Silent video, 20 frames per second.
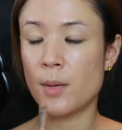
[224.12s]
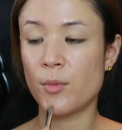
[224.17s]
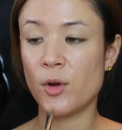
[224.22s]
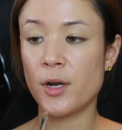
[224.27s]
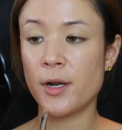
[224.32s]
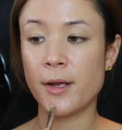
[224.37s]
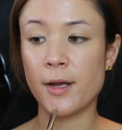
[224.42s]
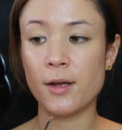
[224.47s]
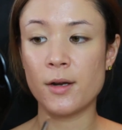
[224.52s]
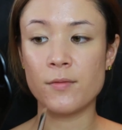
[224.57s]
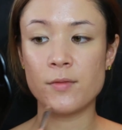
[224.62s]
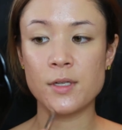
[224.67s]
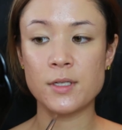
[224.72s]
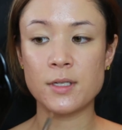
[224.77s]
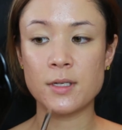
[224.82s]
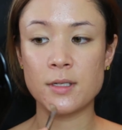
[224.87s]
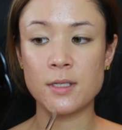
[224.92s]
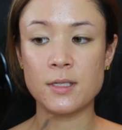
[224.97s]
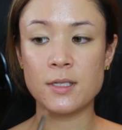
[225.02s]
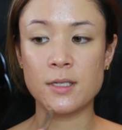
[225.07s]
I'm running out of
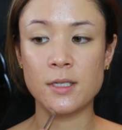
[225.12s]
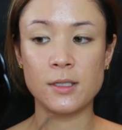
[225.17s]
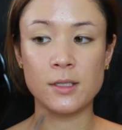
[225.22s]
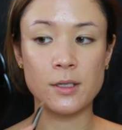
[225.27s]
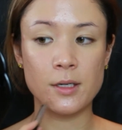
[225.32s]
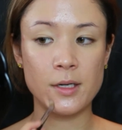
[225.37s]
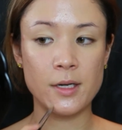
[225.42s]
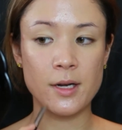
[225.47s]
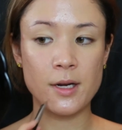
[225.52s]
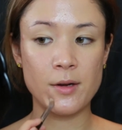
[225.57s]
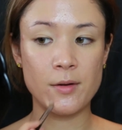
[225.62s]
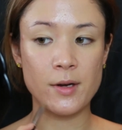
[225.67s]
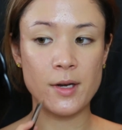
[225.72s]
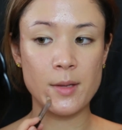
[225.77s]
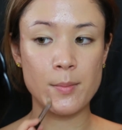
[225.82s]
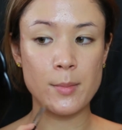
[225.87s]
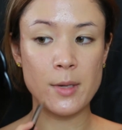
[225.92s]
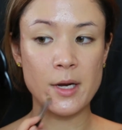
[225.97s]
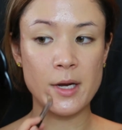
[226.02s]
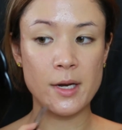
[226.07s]
this concealer and I
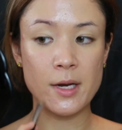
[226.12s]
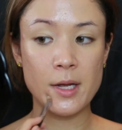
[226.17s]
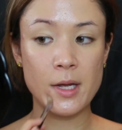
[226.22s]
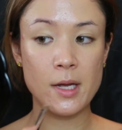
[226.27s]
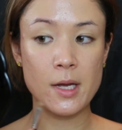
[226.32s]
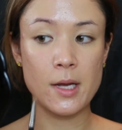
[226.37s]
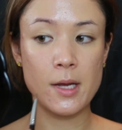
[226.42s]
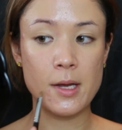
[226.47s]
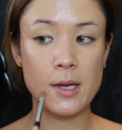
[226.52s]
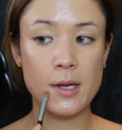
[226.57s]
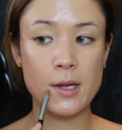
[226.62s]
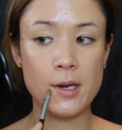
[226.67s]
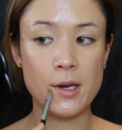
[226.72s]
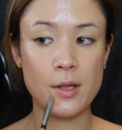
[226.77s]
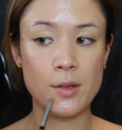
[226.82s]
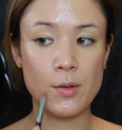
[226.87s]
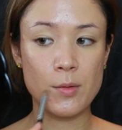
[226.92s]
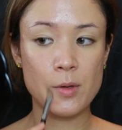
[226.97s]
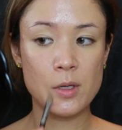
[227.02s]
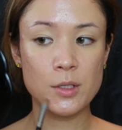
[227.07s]
already bought
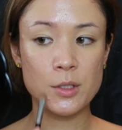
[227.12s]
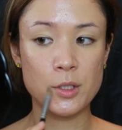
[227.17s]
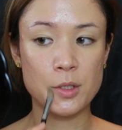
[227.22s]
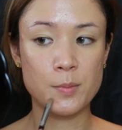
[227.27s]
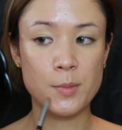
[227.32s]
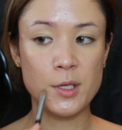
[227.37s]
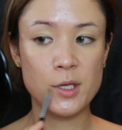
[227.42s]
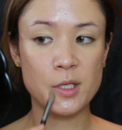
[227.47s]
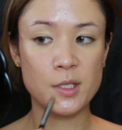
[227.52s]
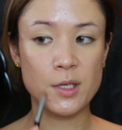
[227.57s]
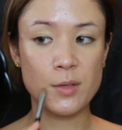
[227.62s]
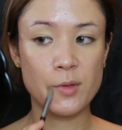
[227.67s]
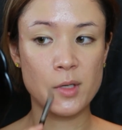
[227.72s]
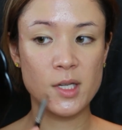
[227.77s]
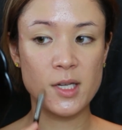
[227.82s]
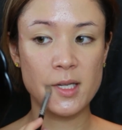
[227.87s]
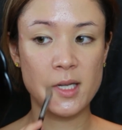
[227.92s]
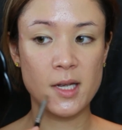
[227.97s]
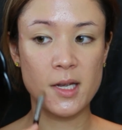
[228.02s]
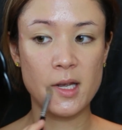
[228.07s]
another one just because I
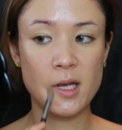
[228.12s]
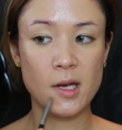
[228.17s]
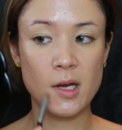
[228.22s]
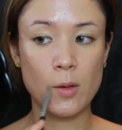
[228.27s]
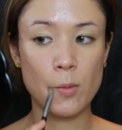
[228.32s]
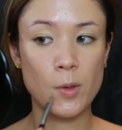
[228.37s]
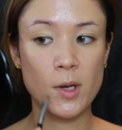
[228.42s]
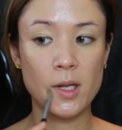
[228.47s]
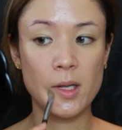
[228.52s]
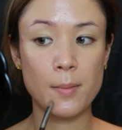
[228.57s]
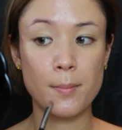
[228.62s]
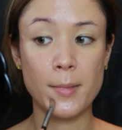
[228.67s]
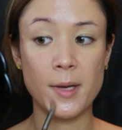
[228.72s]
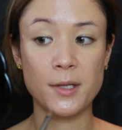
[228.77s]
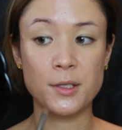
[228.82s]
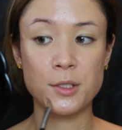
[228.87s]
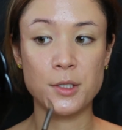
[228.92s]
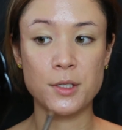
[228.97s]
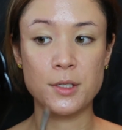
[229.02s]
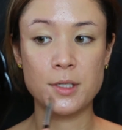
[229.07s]
really like how well it
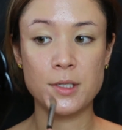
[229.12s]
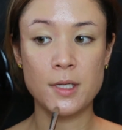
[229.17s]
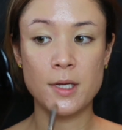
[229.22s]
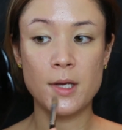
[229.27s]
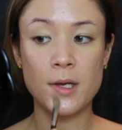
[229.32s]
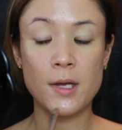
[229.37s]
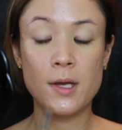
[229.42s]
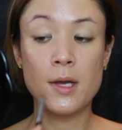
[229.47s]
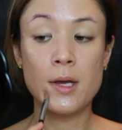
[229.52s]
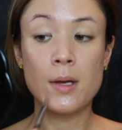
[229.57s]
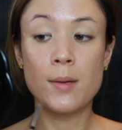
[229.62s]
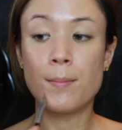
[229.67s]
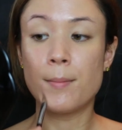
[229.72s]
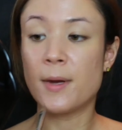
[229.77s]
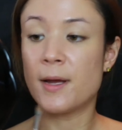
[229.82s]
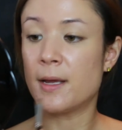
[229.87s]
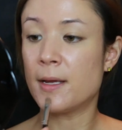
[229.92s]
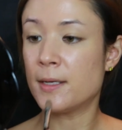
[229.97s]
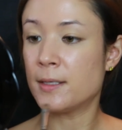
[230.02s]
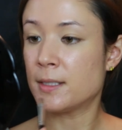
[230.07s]
matches
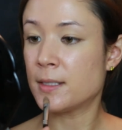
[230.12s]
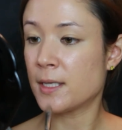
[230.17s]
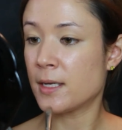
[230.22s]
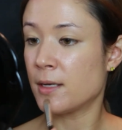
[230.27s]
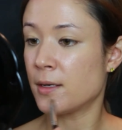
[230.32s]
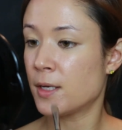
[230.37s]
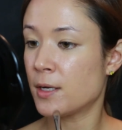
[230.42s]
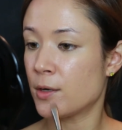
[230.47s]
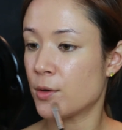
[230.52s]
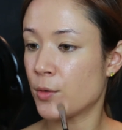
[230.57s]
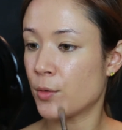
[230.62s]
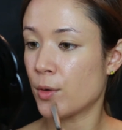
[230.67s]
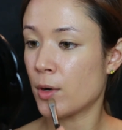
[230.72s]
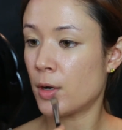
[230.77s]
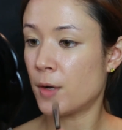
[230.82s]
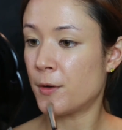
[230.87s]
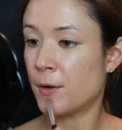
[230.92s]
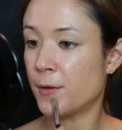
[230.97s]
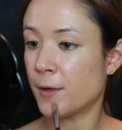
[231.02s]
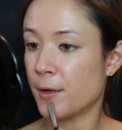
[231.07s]
my skin tone
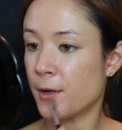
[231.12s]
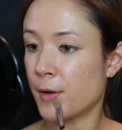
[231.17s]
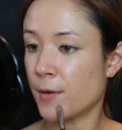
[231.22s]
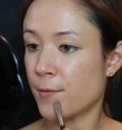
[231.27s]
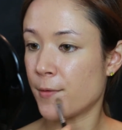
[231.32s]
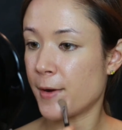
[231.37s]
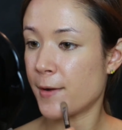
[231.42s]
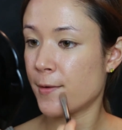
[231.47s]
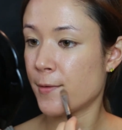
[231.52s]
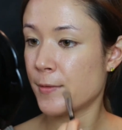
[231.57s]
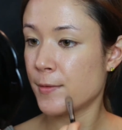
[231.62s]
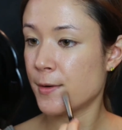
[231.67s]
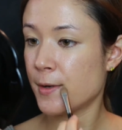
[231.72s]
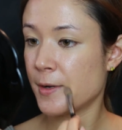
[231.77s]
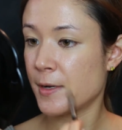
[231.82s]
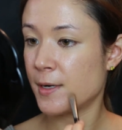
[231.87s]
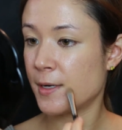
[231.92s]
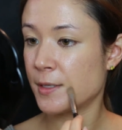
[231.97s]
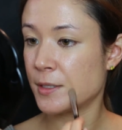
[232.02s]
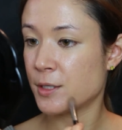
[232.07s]
all year round,
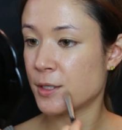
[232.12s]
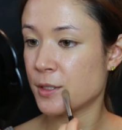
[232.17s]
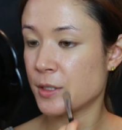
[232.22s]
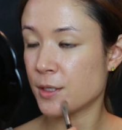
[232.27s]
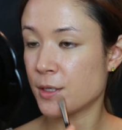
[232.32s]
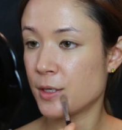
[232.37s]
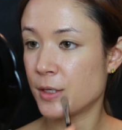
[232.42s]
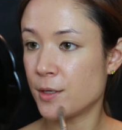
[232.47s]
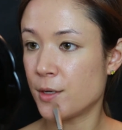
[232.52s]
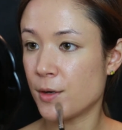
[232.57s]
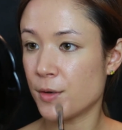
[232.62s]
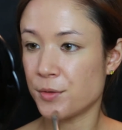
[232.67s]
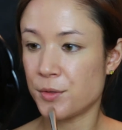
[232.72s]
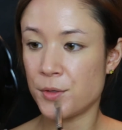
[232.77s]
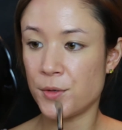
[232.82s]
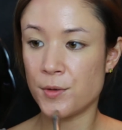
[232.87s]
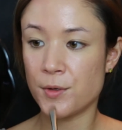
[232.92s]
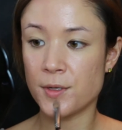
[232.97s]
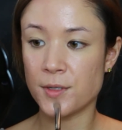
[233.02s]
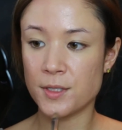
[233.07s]
and it's just a good
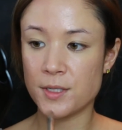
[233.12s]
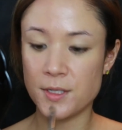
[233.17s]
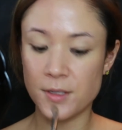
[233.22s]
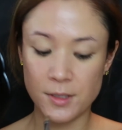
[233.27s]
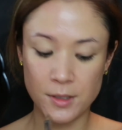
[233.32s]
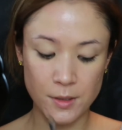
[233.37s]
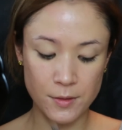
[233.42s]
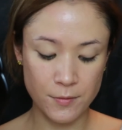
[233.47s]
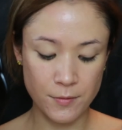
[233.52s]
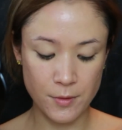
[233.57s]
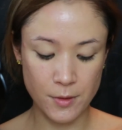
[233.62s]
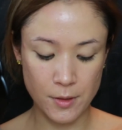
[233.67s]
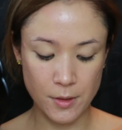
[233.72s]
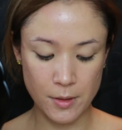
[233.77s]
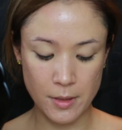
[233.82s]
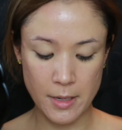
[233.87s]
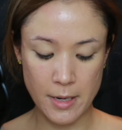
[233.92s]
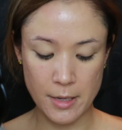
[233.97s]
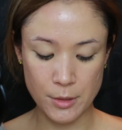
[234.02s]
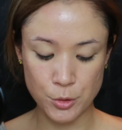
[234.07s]
go-to concealer
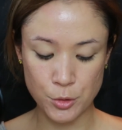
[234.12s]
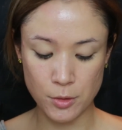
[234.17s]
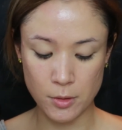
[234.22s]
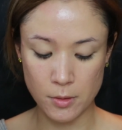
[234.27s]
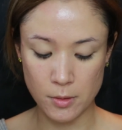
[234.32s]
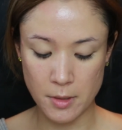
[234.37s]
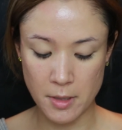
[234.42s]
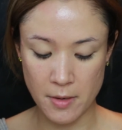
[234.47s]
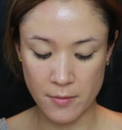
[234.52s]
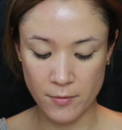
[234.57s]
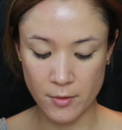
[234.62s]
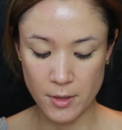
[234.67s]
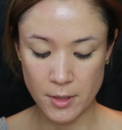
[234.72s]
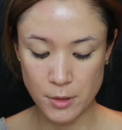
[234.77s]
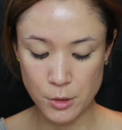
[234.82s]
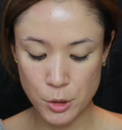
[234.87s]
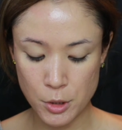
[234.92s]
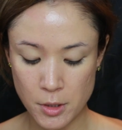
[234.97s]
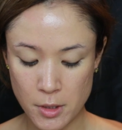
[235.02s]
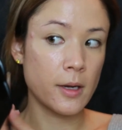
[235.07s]
for natural
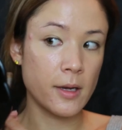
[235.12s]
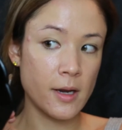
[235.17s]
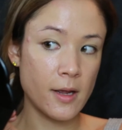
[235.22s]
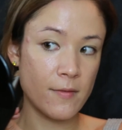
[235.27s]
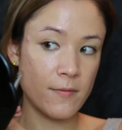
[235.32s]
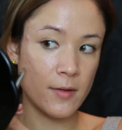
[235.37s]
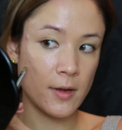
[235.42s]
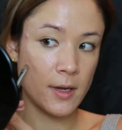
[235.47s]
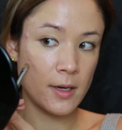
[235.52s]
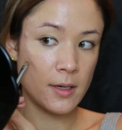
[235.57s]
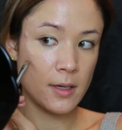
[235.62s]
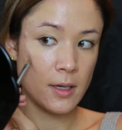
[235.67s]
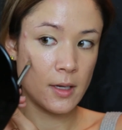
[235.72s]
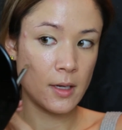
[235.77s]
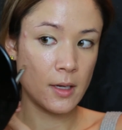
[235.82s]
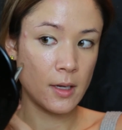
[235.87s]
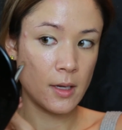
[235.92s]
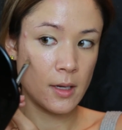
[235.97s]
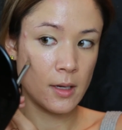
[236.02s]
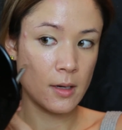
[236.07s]
coverage. And I find
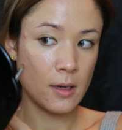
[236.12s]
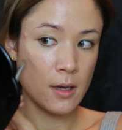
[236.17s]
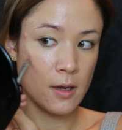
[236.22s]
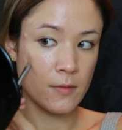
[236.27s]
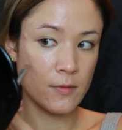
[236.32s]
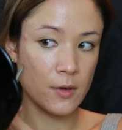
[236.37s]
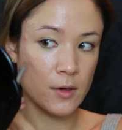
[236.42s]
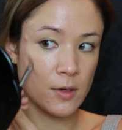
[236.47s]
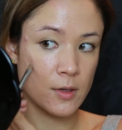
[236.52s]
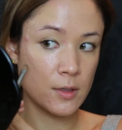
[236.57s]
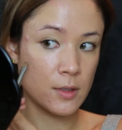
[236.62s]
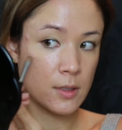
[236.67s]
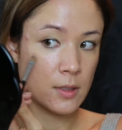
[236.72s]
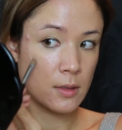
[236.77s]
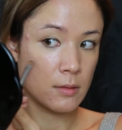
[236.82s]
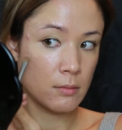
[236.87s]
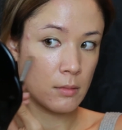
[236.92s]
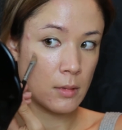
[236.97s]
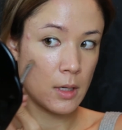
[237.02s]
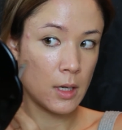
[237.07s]
it covers
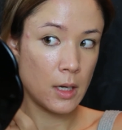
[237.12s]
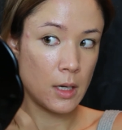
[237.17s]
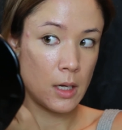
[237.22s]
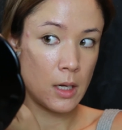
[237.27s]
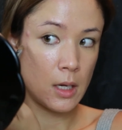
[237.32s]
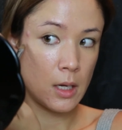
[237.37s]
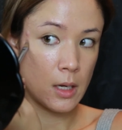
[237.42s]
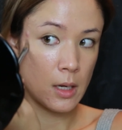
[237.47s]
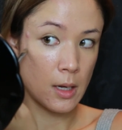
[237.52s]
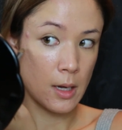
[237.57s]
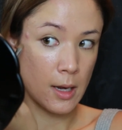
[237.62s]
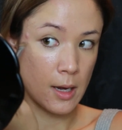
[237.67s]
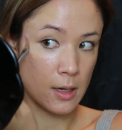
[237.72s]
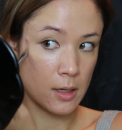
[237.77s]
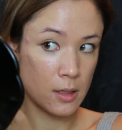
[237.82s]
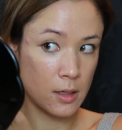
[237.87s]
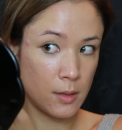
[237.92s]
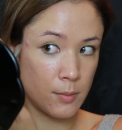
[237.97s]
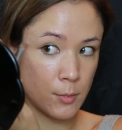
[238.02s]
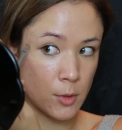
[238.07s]
any
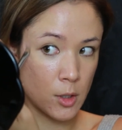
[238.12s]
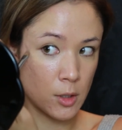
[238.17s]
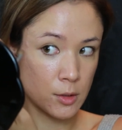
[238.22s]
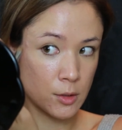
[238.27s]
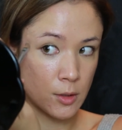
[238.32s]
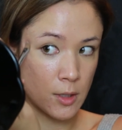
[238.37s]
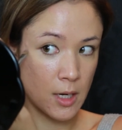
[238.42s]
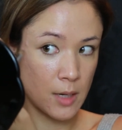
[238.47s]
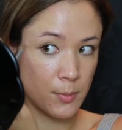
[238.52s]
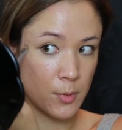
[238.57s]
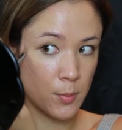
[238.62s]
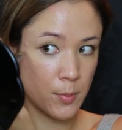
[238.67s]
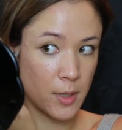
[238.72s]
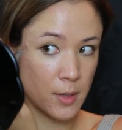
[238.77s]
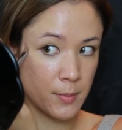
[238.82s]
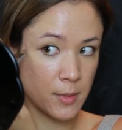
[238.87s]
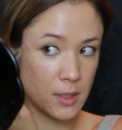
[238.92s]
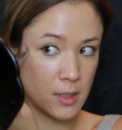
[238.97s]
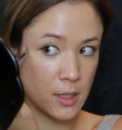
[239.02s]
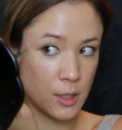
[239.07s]
acne marks or
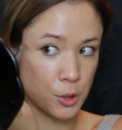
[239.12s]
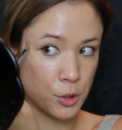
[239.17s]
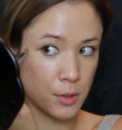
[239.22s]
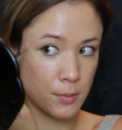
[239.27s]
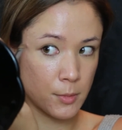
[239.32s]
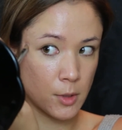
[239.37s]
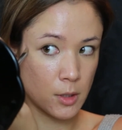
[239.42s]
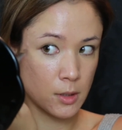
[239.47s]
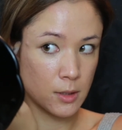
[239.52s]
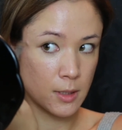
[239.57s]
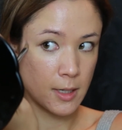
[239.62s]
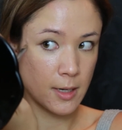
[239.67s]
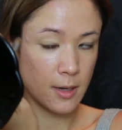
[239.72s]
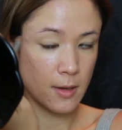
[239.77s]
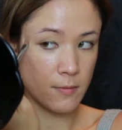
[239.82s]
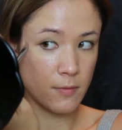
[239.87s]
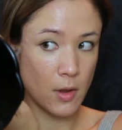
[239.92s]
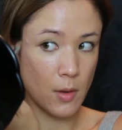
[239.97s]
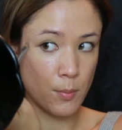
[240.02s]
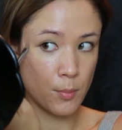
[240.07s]
hyperpigmentation marks I have